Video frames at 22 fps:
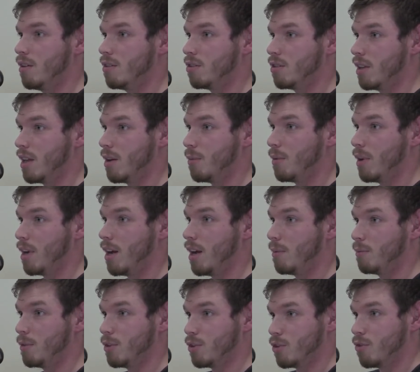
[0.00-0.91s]
So that way
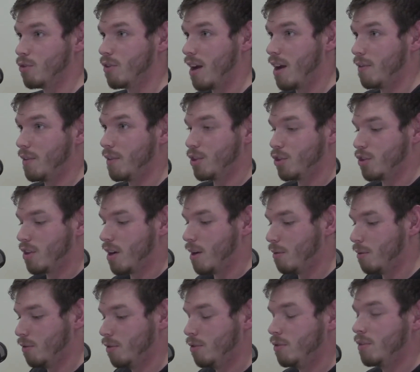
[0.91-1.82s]
I'm just grabbing a
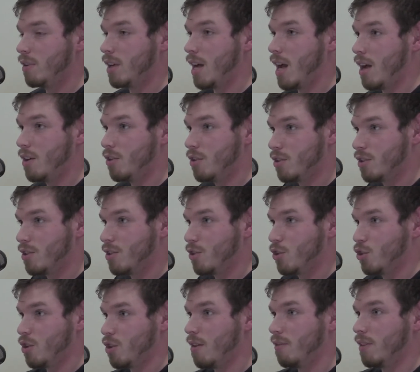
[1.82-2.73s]
shovel and just
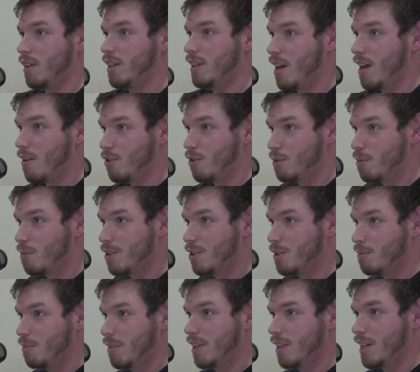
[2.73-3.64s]
shoveling that
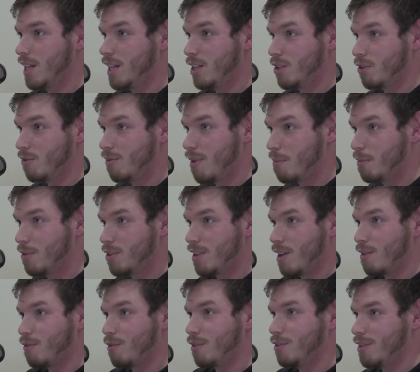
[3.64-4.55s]
responsibility to remember
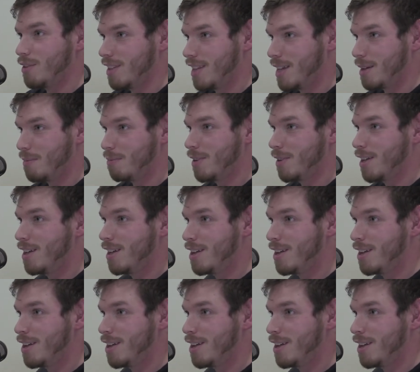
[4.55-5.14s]
stuff onto them.